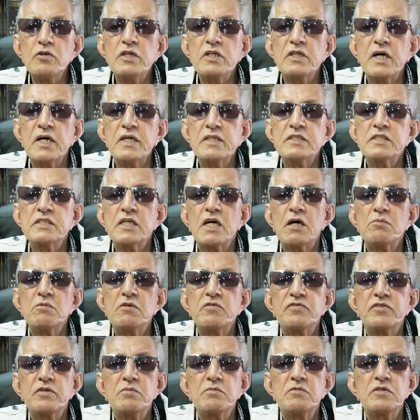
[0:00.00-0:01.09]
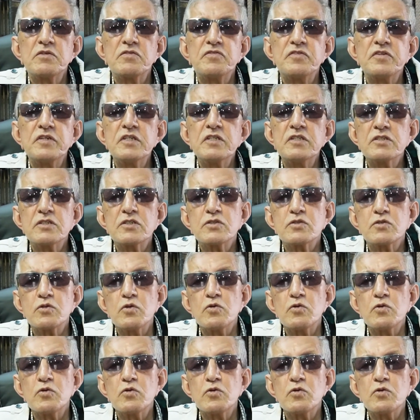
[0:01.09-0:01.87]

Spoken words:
the light is coming from the furthest